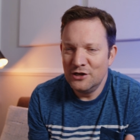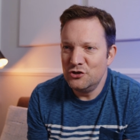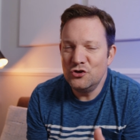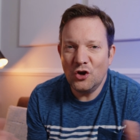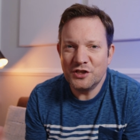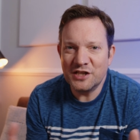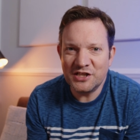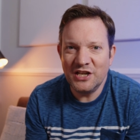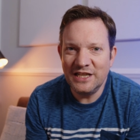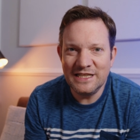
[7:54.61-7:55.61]
not a
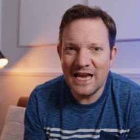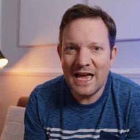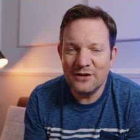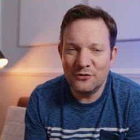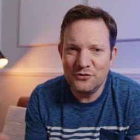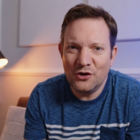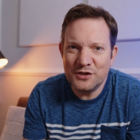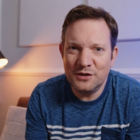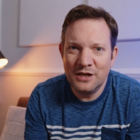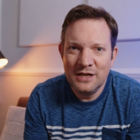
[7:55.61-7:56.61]
sunny day or
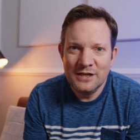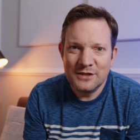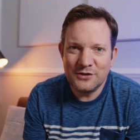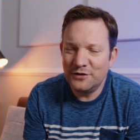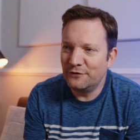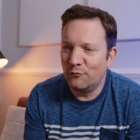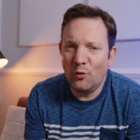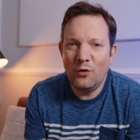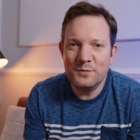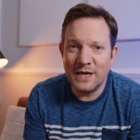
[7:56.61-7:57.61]
not a sort of
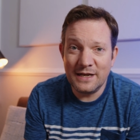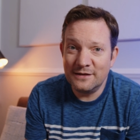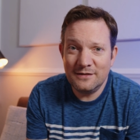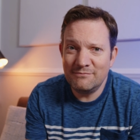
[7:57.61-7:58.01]
warm day,